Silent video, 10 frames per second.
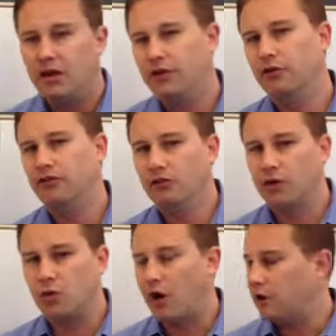There is a
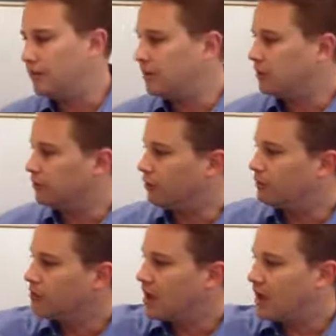requirement here though.
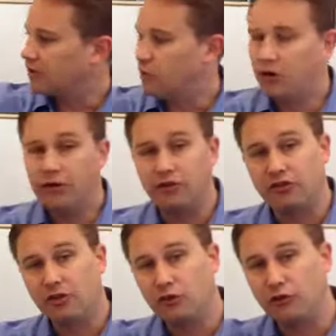As part of the
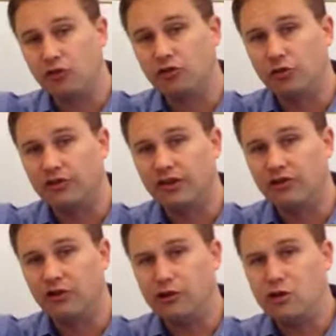server virtualization,